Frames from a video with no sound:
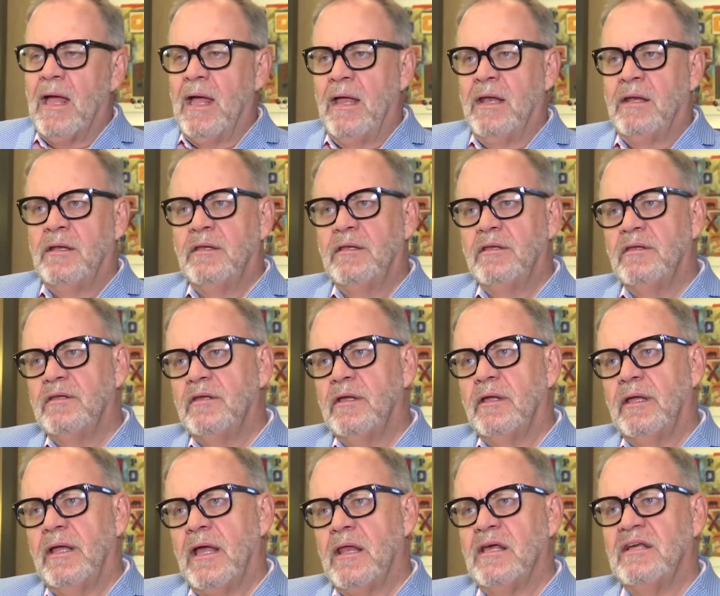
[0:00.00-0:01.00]

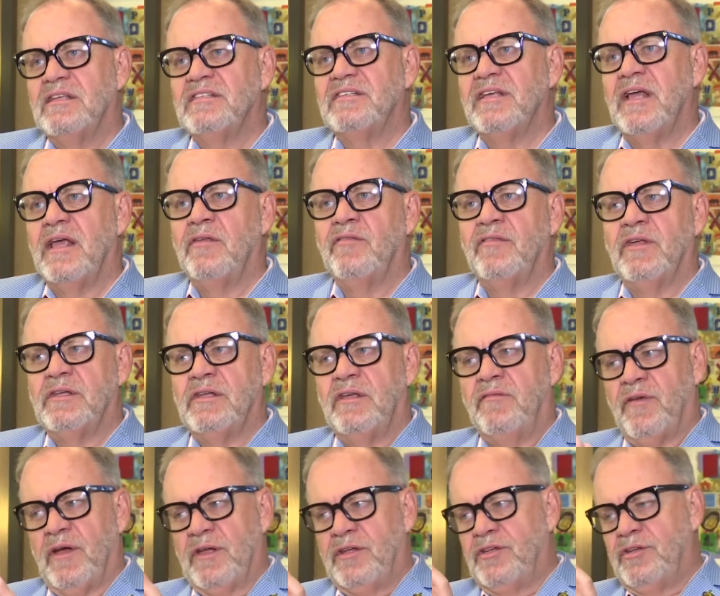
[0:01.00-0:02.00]
And can I say that
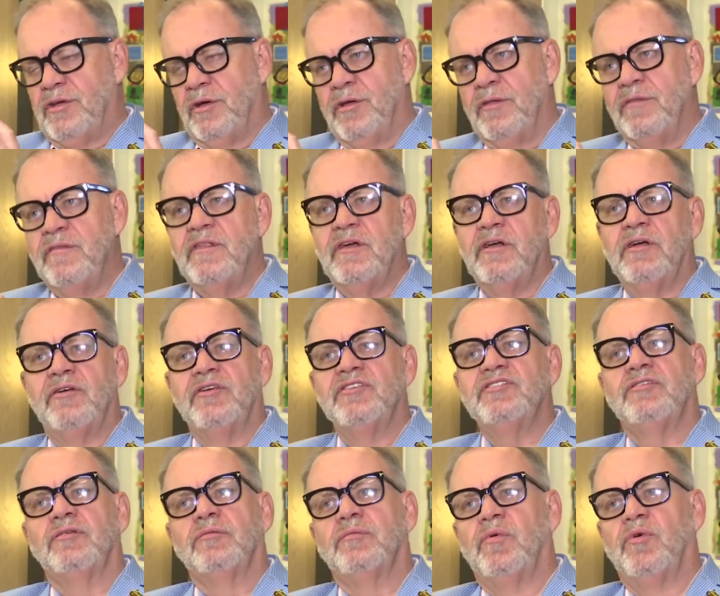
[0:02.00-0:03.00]
if I turn the
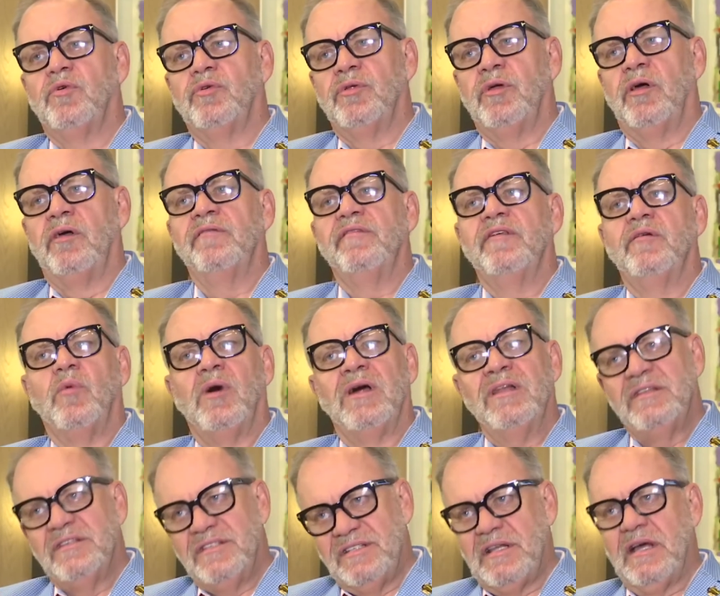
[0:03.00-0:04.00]
crystal ball on the
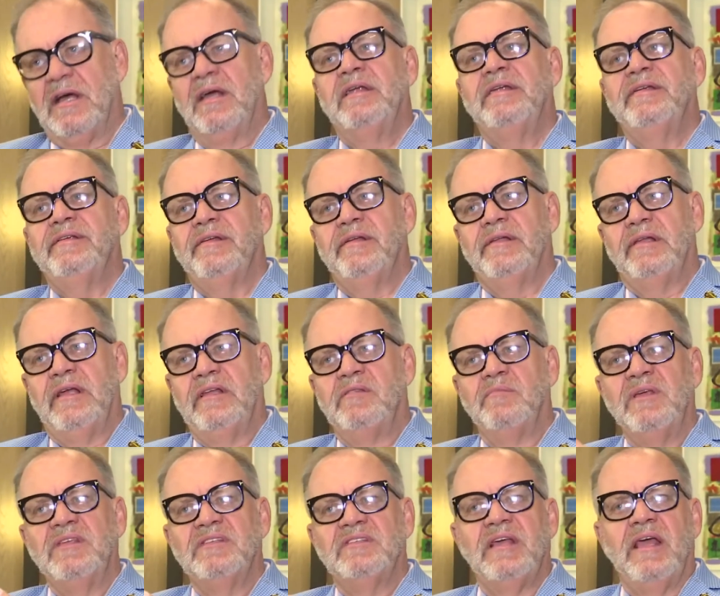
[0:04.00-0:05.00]
one side, let
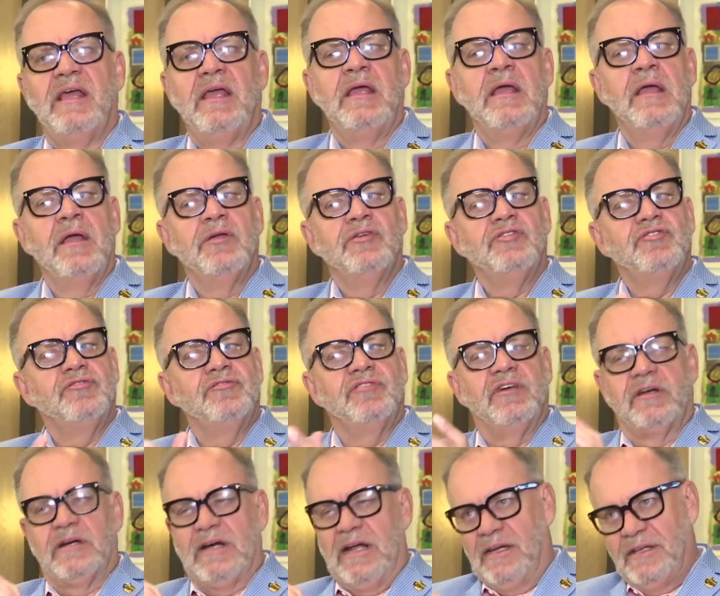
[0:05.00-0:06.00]
me say to
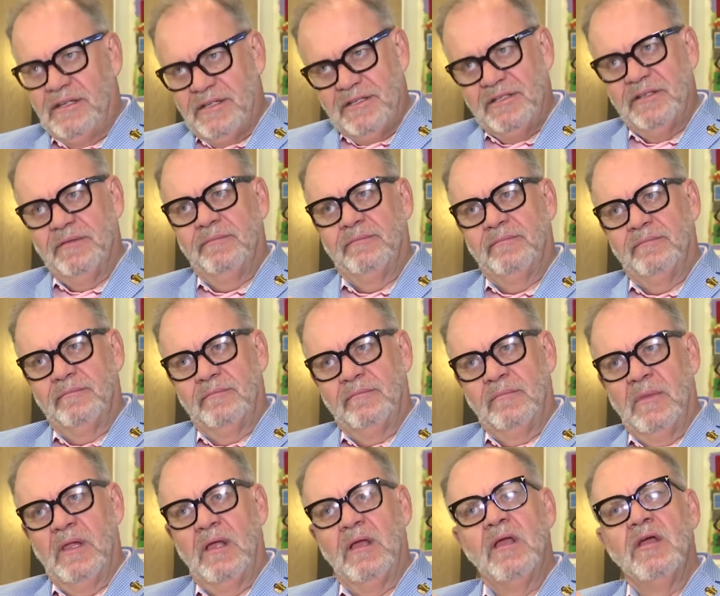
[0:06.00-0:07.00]
the right,
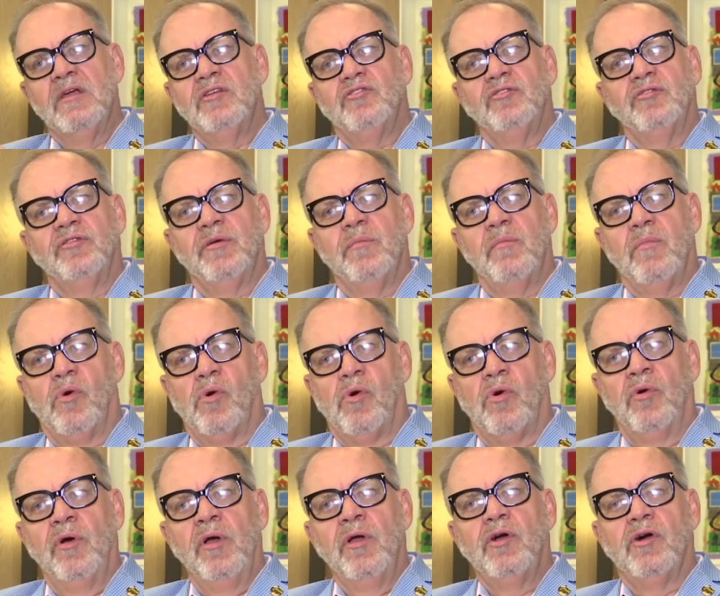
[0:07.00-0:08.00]
to the
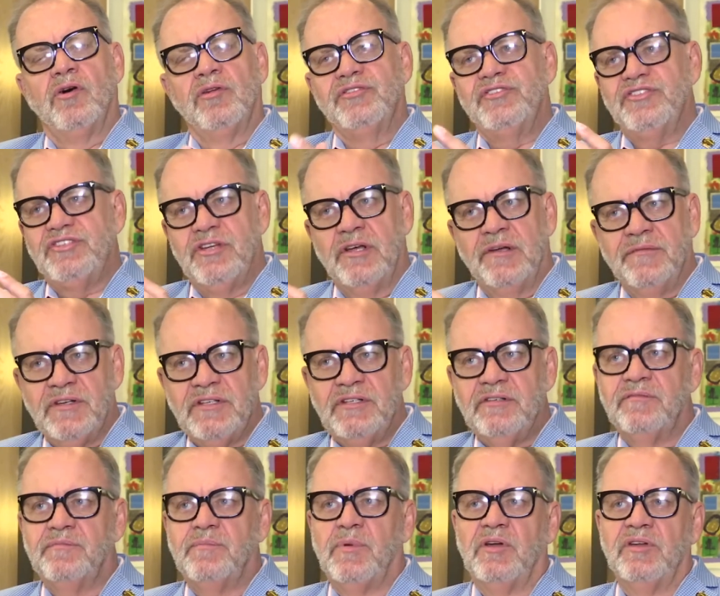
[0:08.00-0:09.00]
more
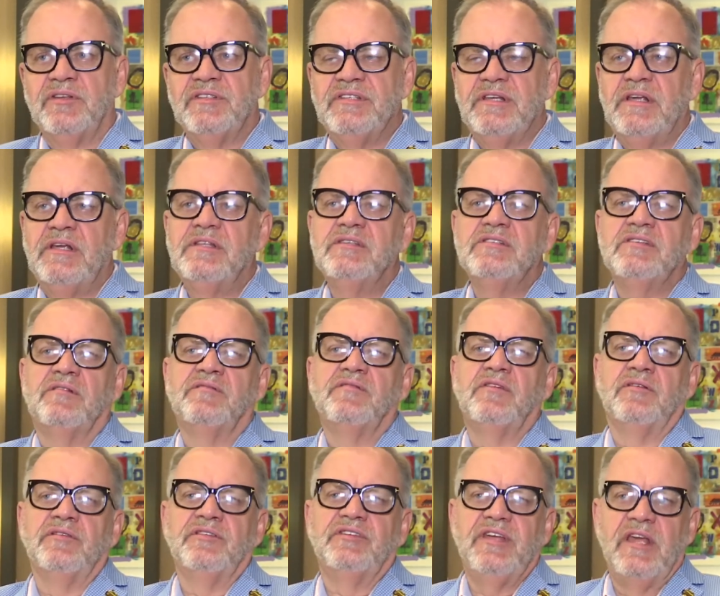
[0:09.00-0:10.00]
conservative policies of
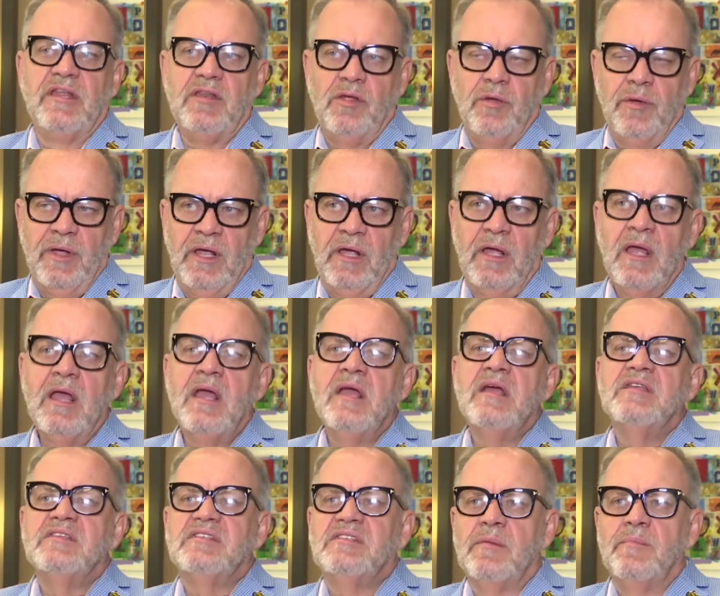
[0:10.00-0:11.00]
continuing
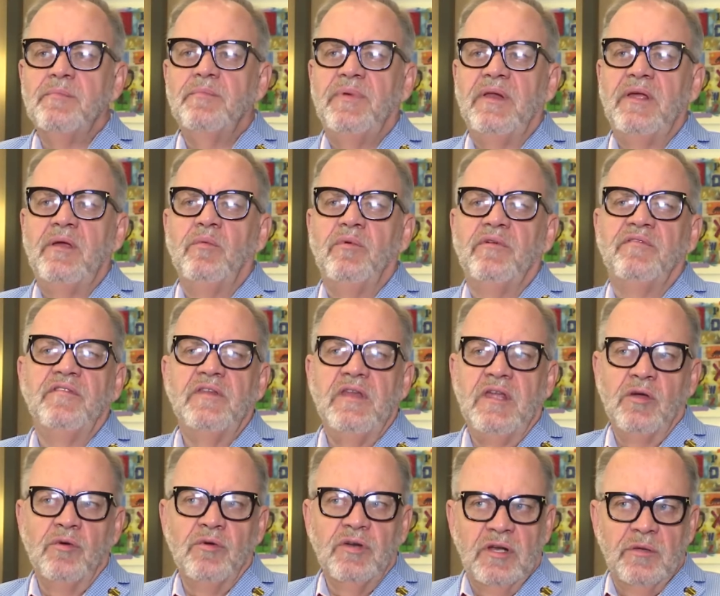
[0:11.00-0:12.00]
simply with
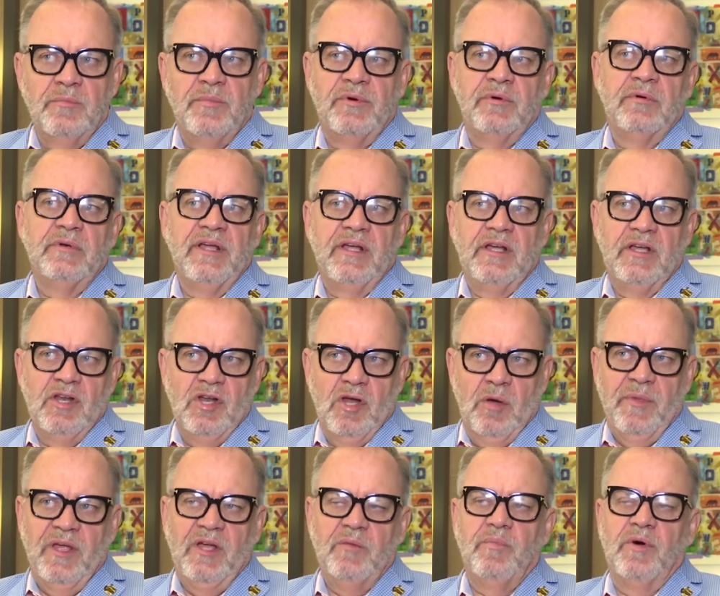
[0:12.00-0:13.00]
new liberal
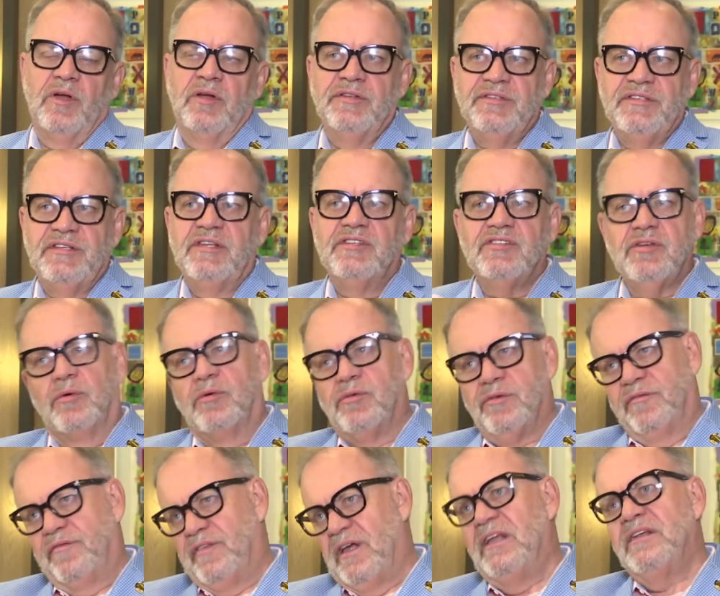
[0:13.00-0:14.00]
economic policies, all
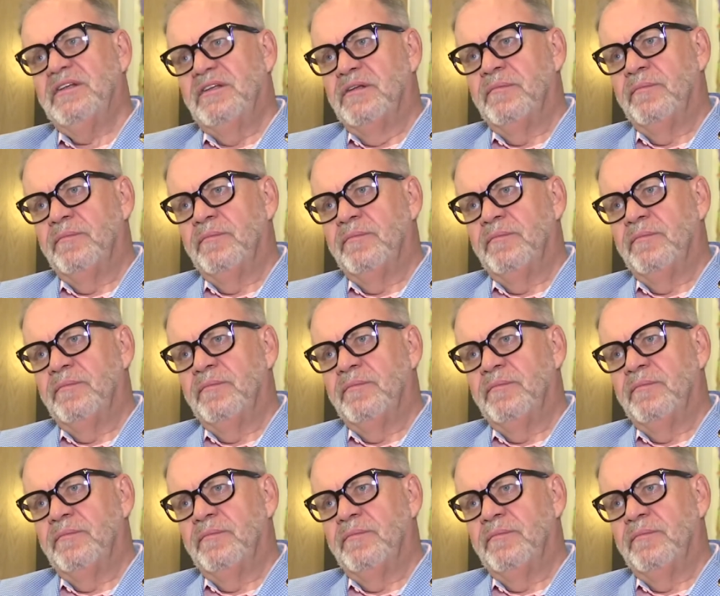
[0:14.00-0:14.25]
of that,